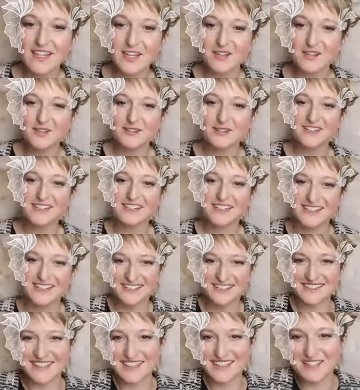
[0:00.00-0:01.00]
you.
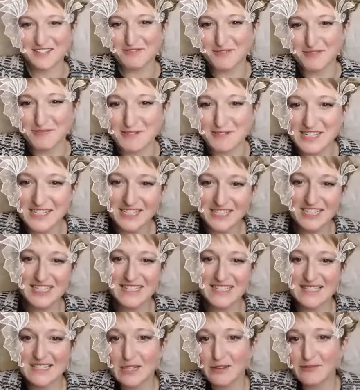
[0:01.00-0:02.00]
Thank you, Ruby. She
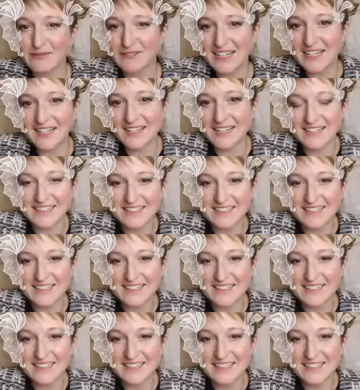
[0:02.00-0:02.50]
says lovely.